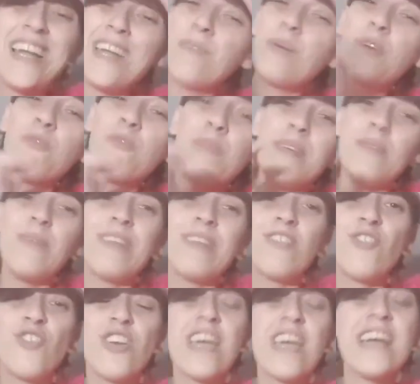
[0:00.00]
and I will be
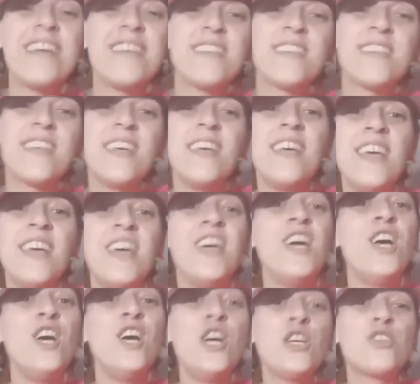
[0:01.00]
with you guys.
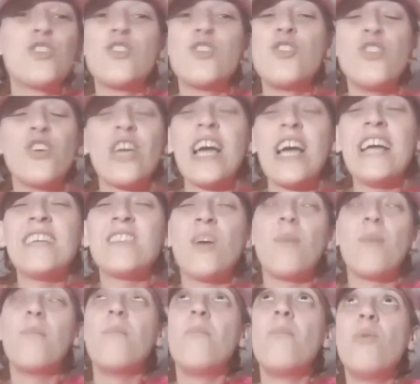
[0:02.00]
So you guys
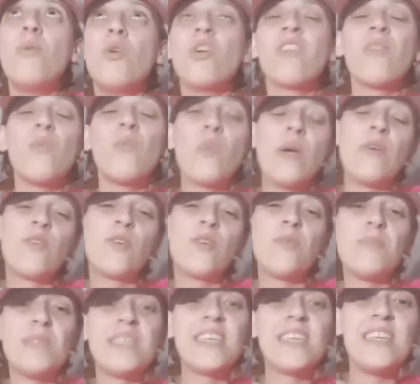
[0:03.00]
are more than
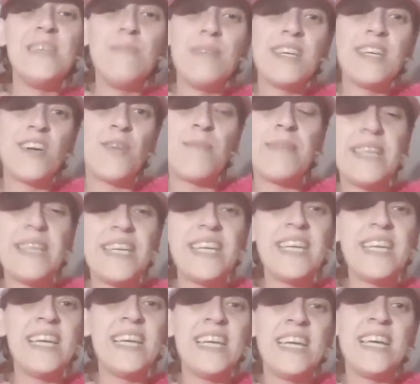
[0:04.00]
welcome to keep me company.
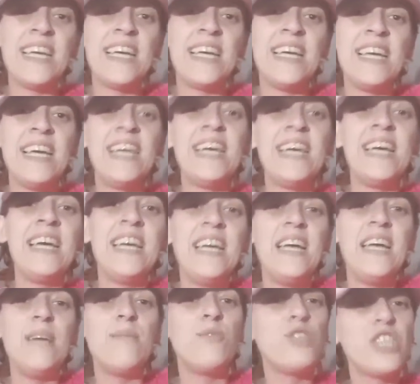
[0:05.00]

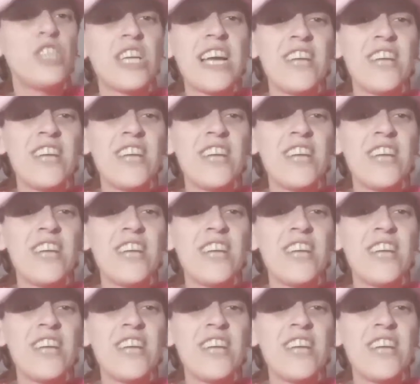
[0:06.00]
Emoji